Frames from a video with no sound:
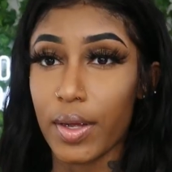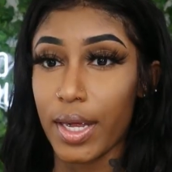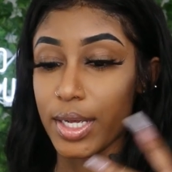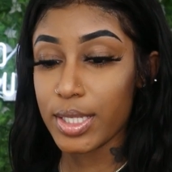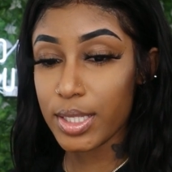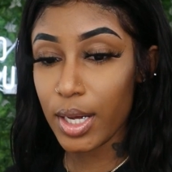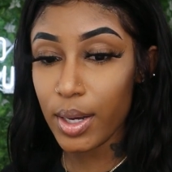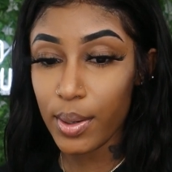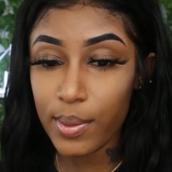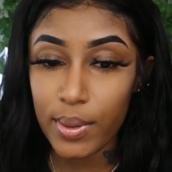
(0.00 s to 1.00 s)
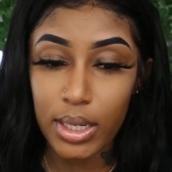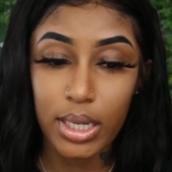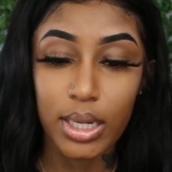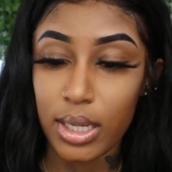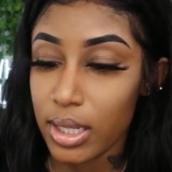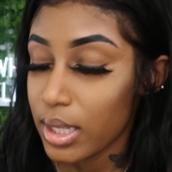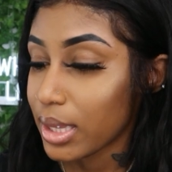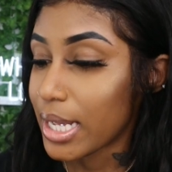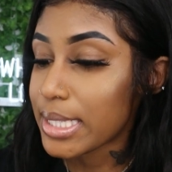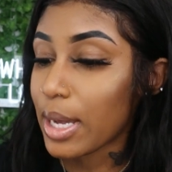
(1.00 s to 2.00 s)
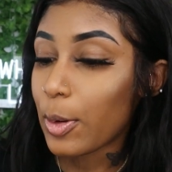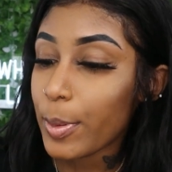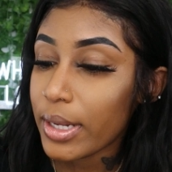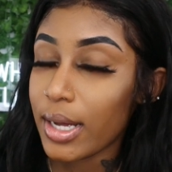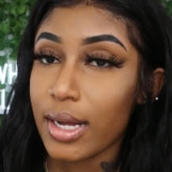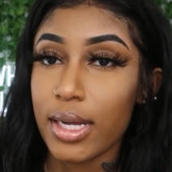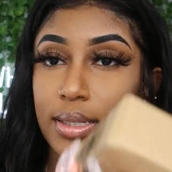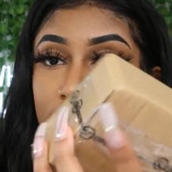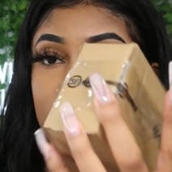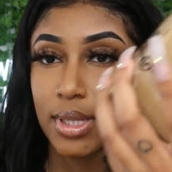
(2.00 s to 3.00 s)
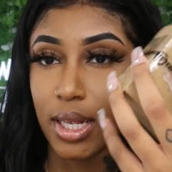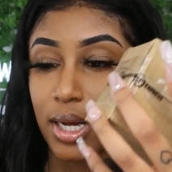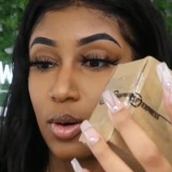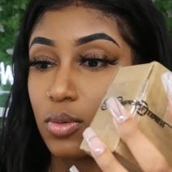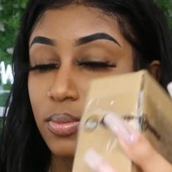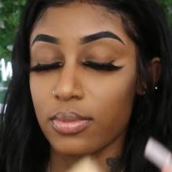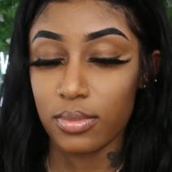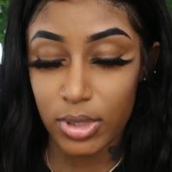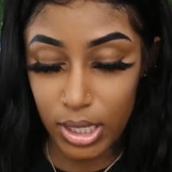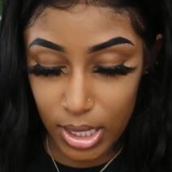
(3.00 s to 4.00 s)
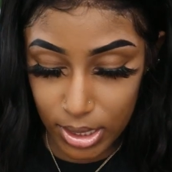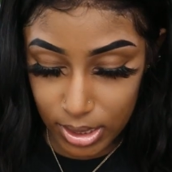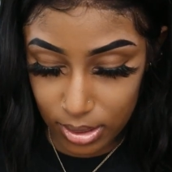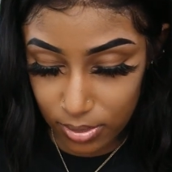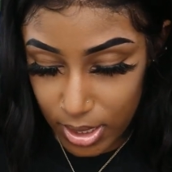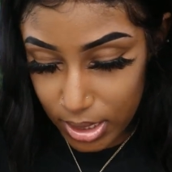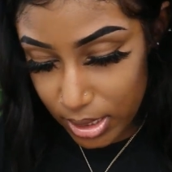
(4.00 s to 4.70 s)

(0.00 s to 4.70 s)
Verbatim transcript: Okay, so let's open up the custom